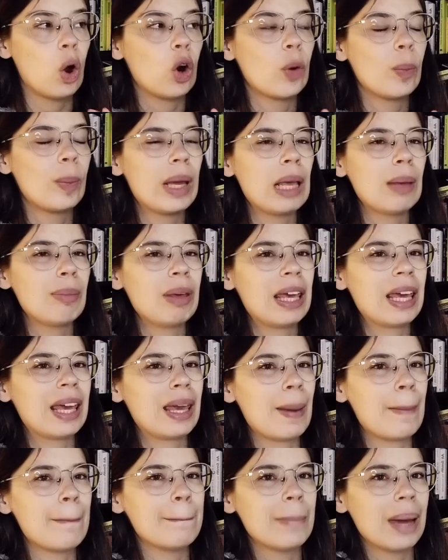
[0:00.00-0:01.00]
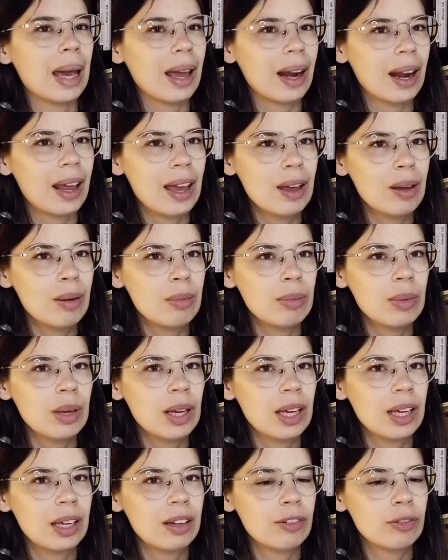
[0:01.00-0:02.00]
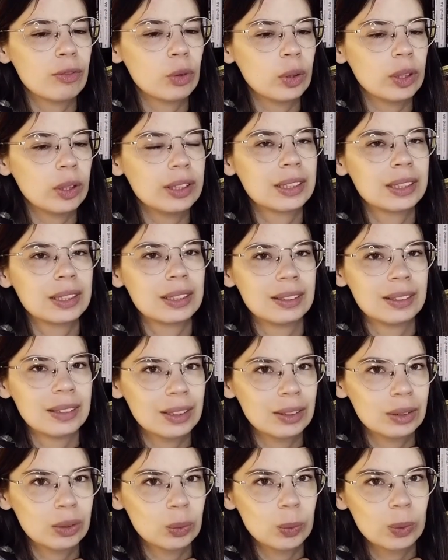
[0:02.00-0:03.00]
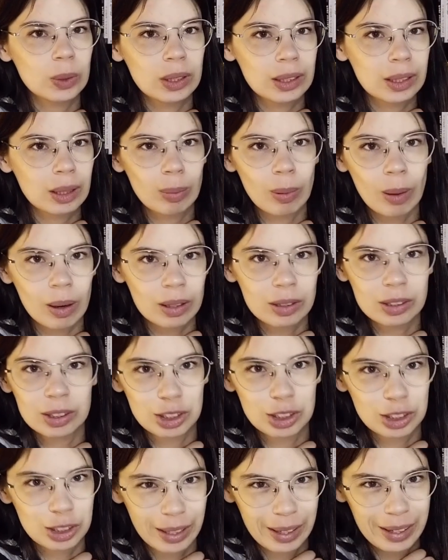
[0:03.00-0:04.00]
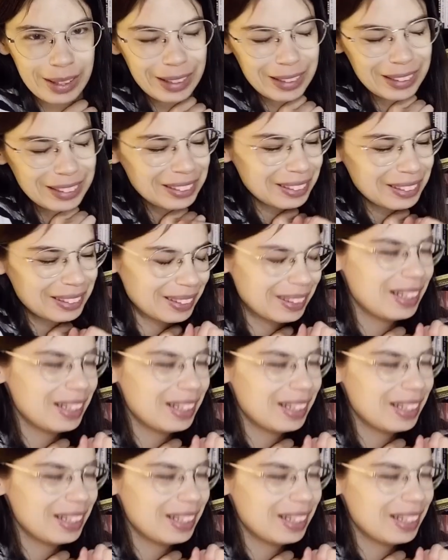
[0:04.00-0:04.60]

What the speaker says: or maybe he met him in Voit's network about his shit.